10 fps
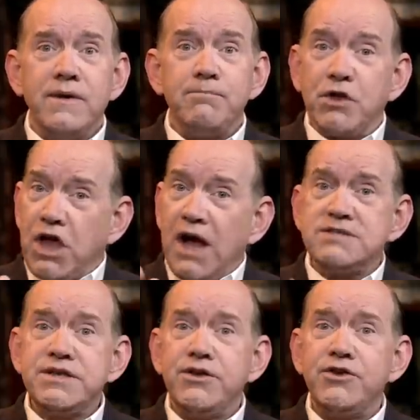But God
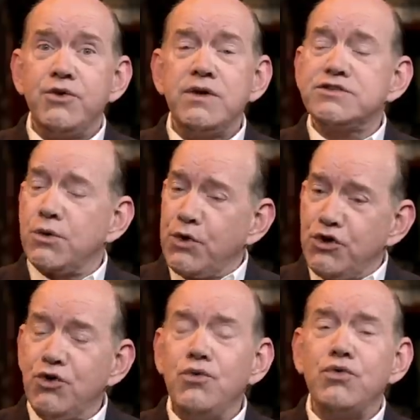said to do it, so we
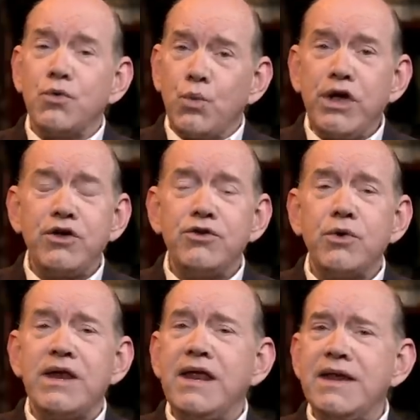knew that we could do
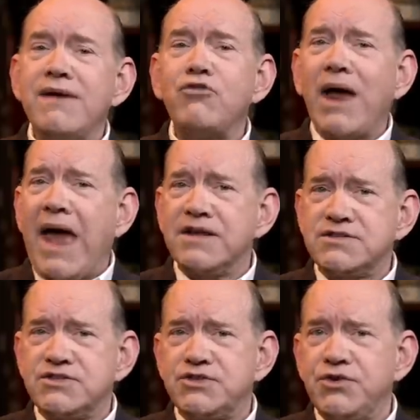it. He never
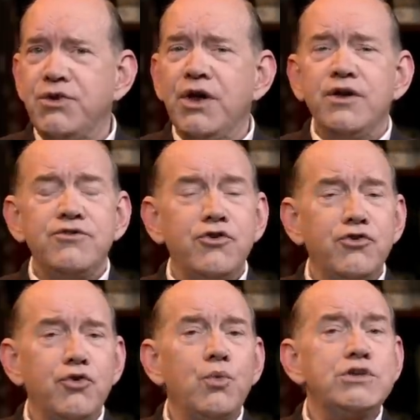asks you to
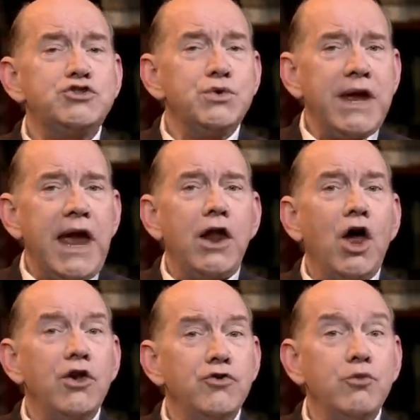do what you
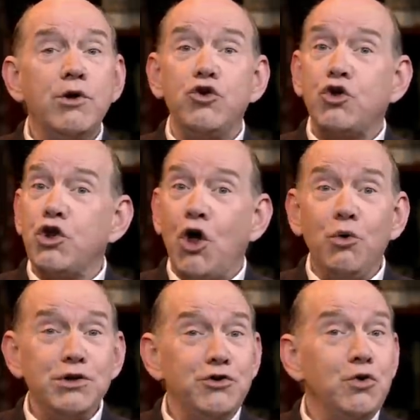cannot do, but you can
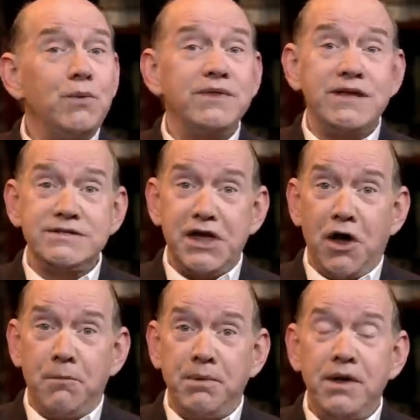only do it with His
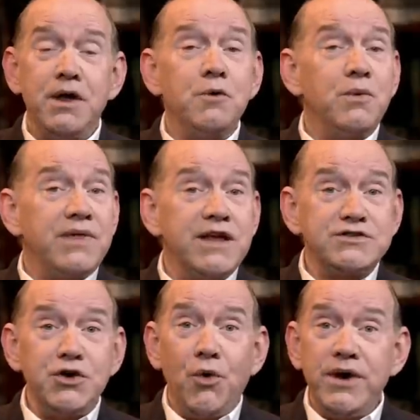help, with His
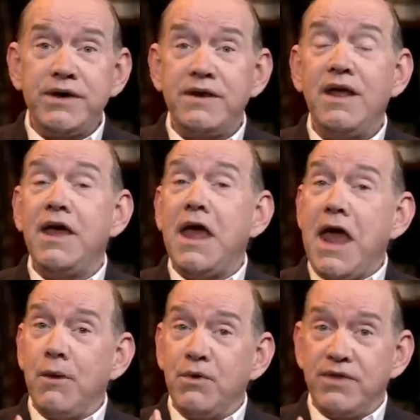anointing,
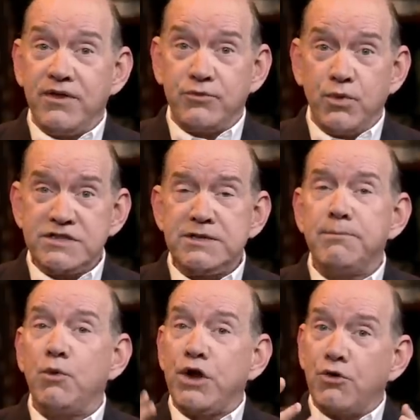and with His wisdom.
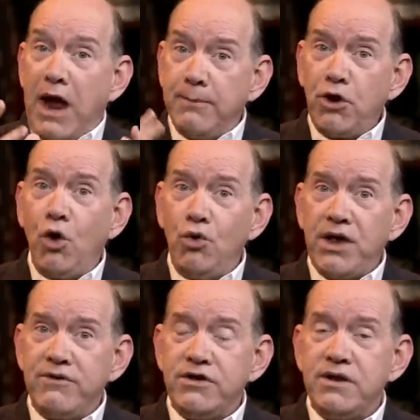But we grabbed hold
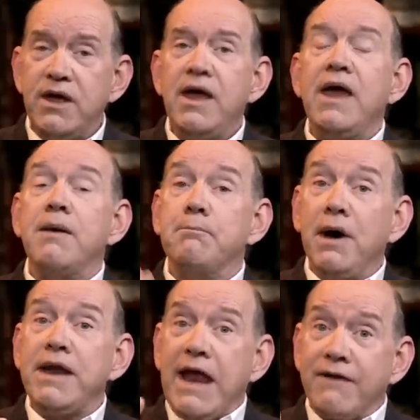of it
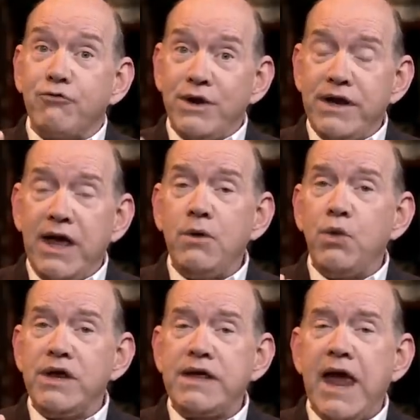but every day
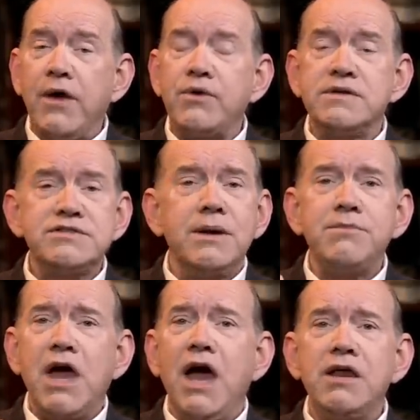we encountered some
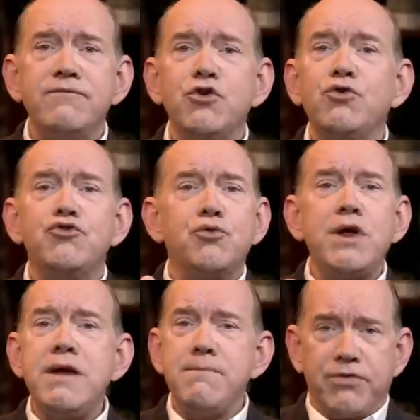kind of new
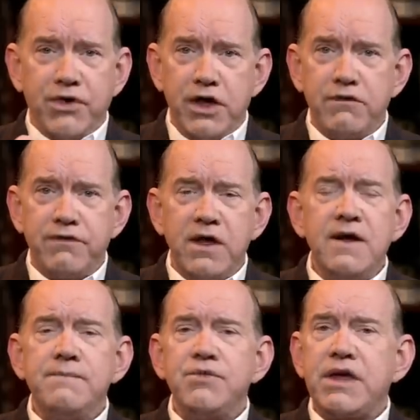dream thief
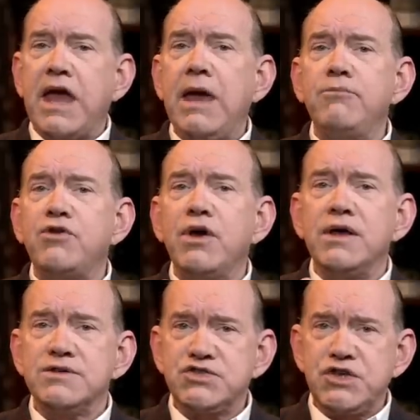that came to
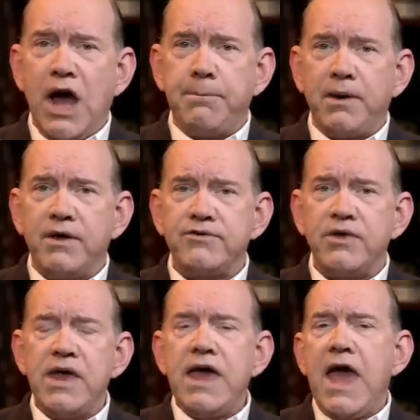stop us,
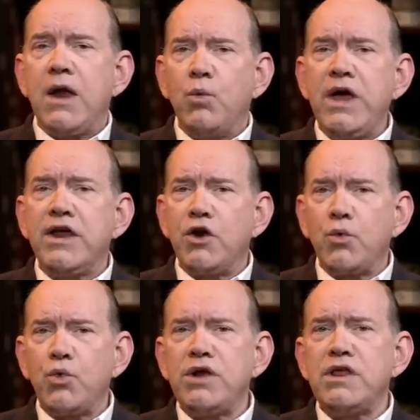and we had to
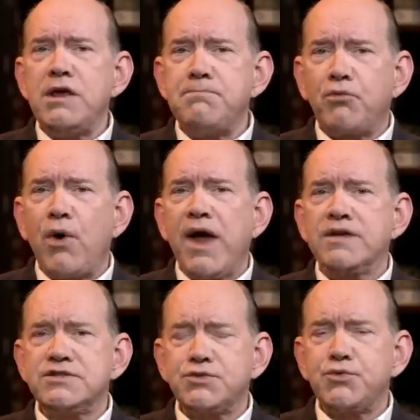really
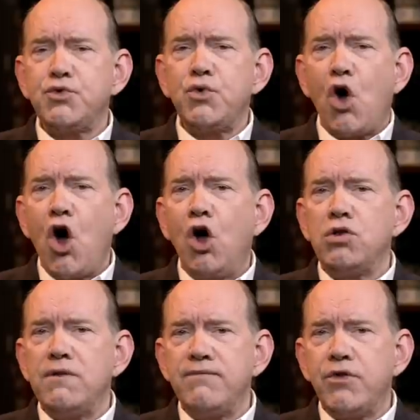press through
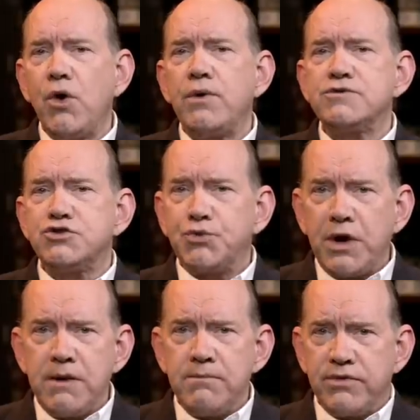all of those
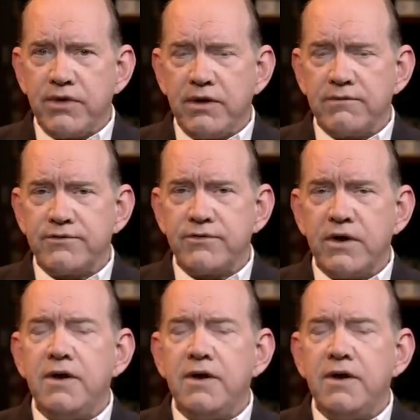dream thieves.